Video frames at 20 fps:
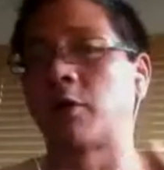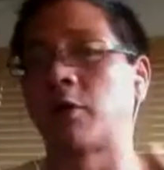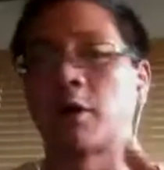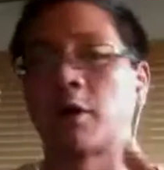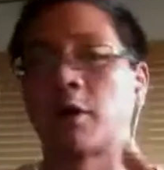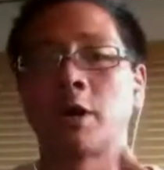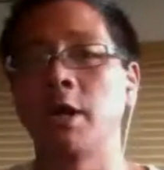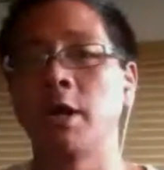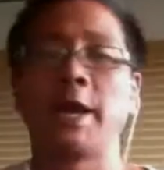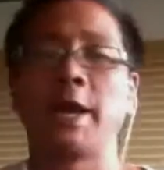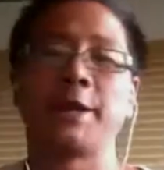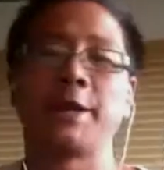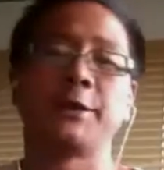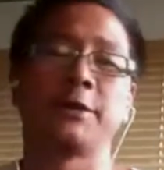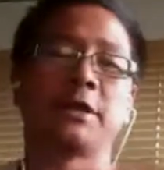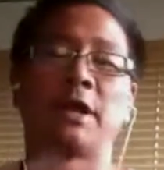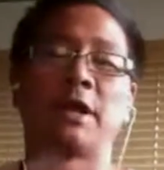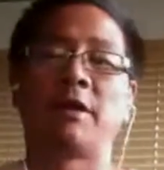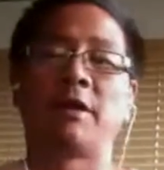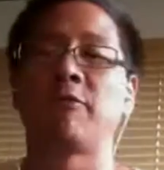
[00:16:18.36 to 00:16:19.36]
power
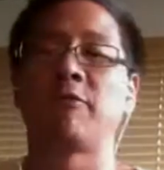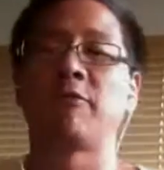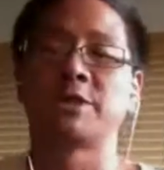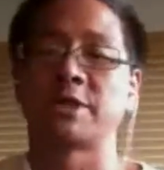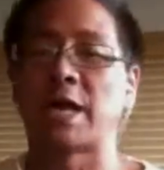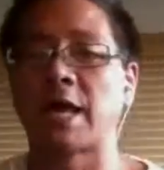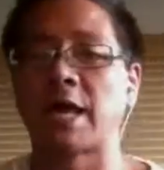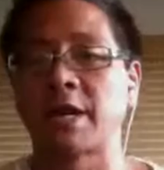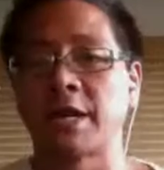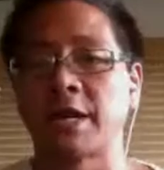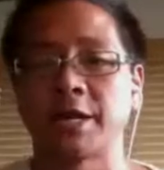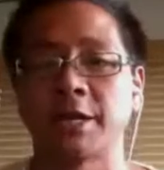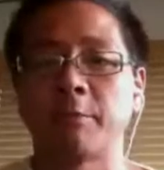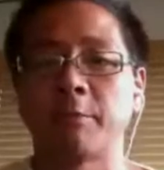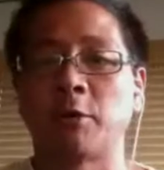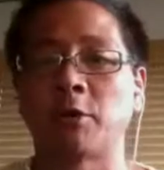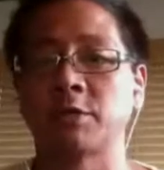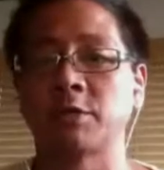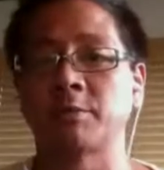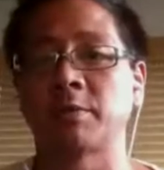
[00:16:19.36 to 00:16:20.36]
and you leverage that
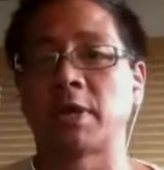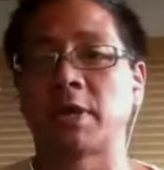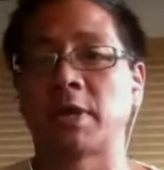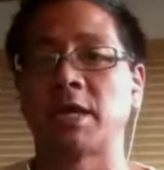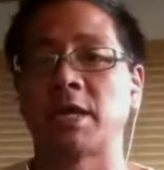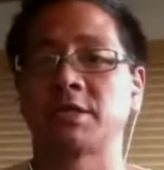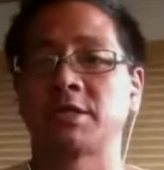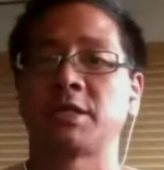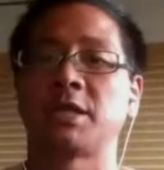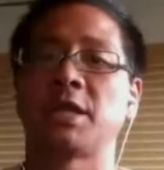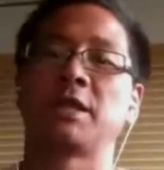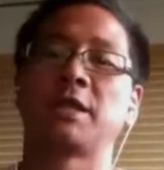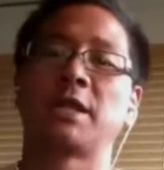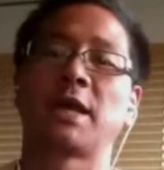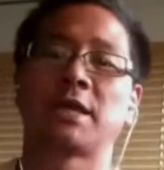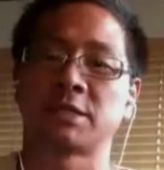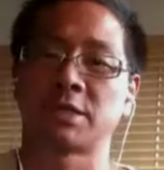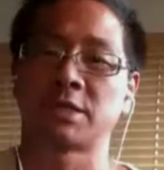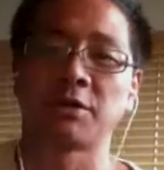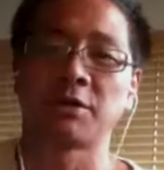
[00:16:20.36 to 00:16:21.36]
and it multiplies. And
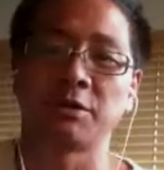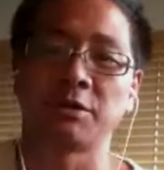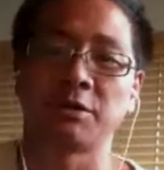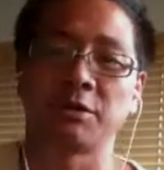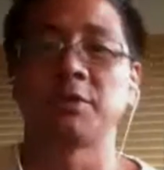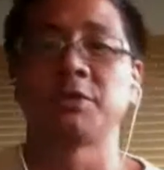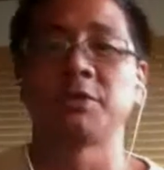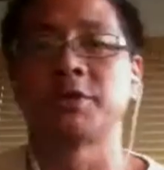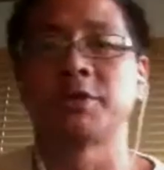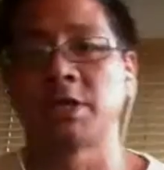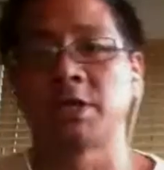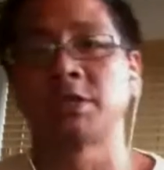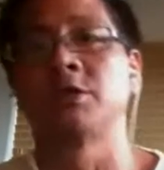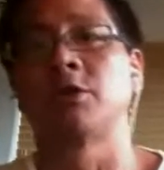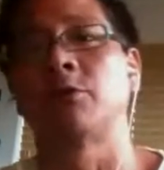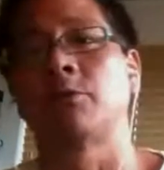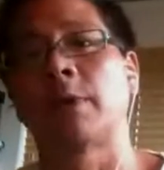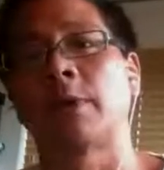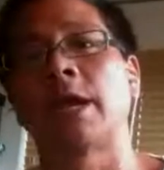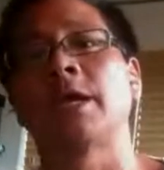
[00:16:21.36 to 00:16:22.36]
then that's how you build your
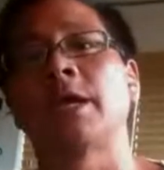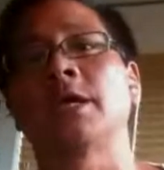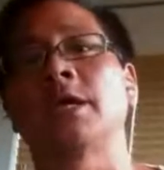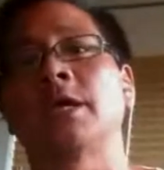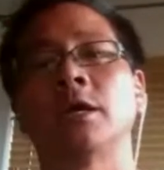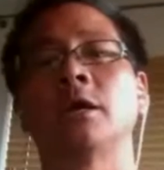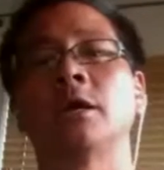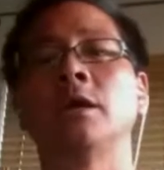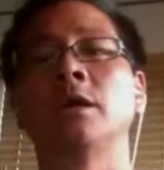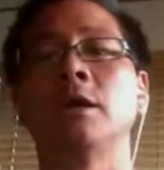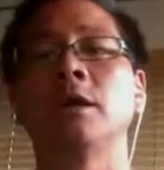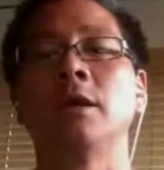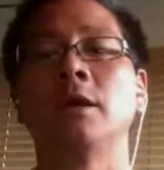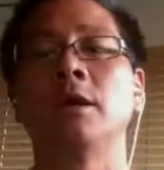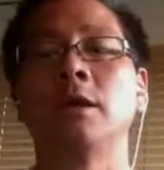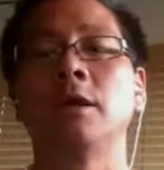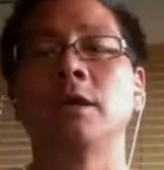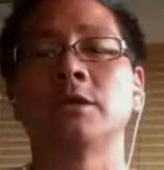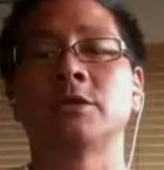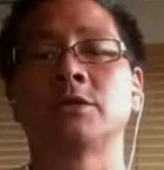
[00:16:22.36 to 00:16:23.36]
SEO ranking,
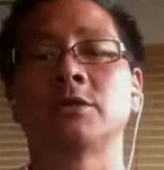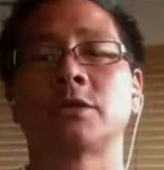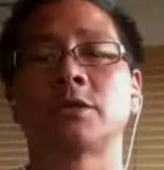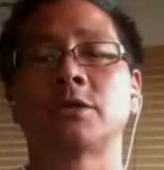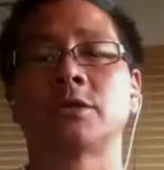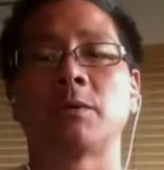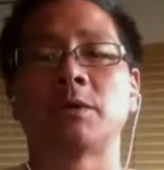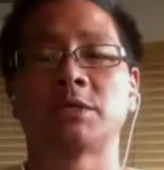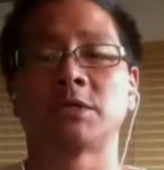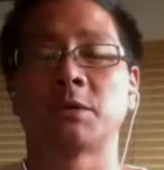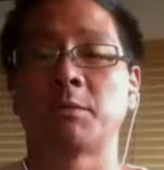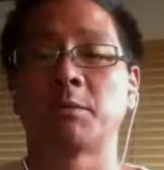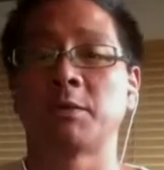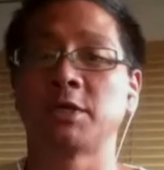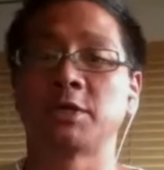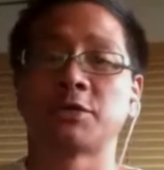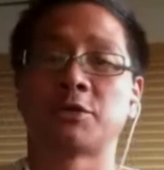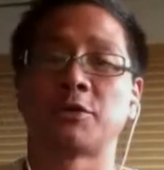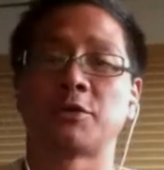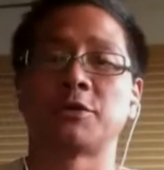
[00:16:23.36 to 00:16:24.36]
so that when
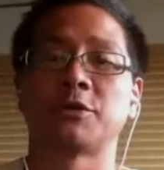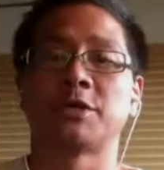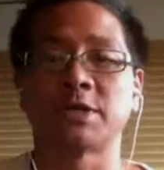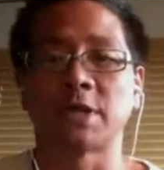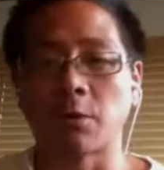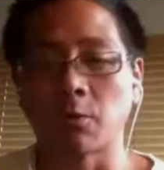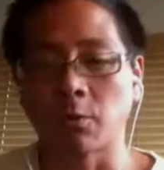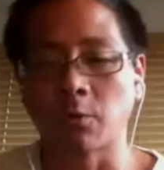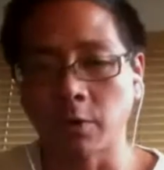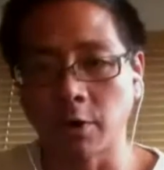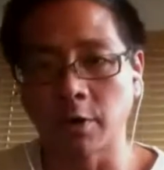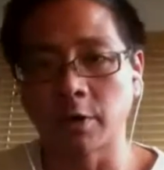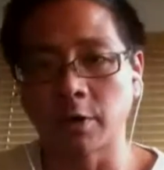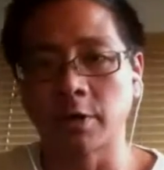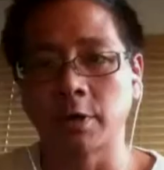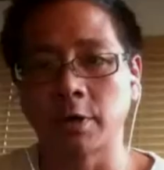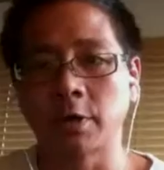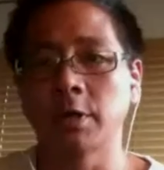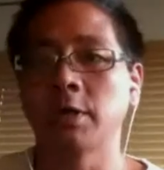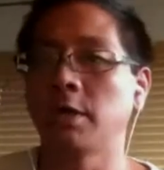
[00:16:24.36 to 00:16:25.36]
somebody searches that
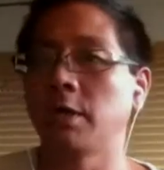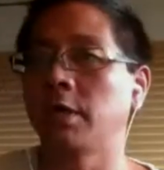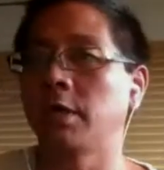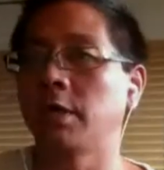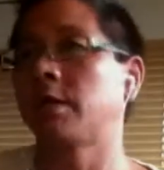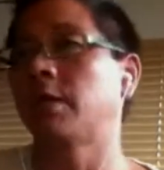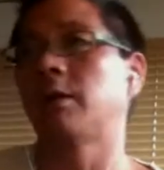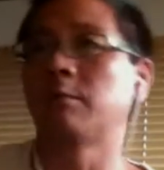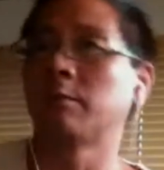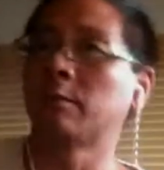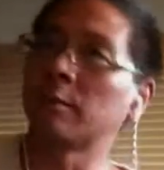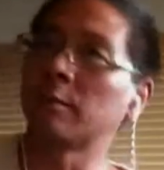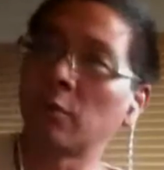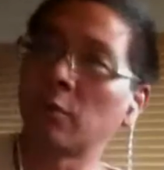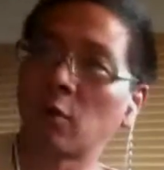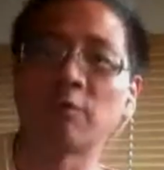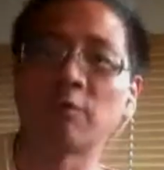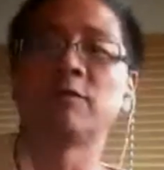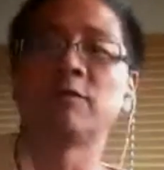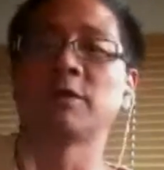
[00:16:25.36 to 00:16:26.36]
word, then
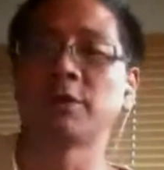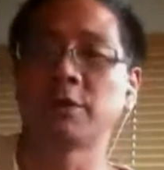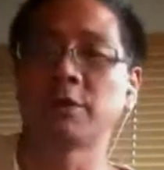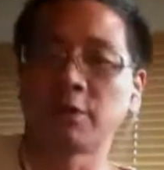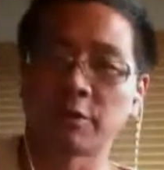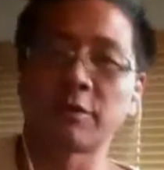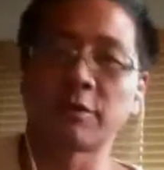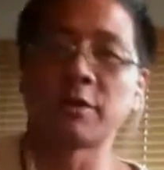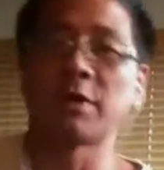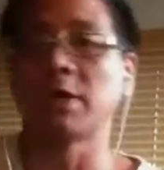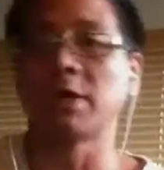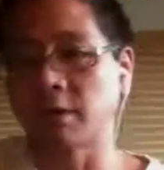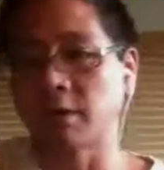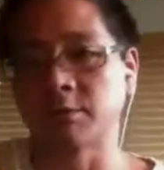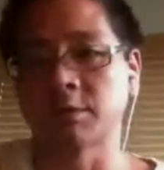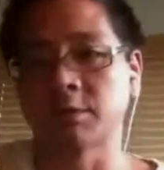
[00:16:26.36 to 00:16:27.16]
hopefully your thing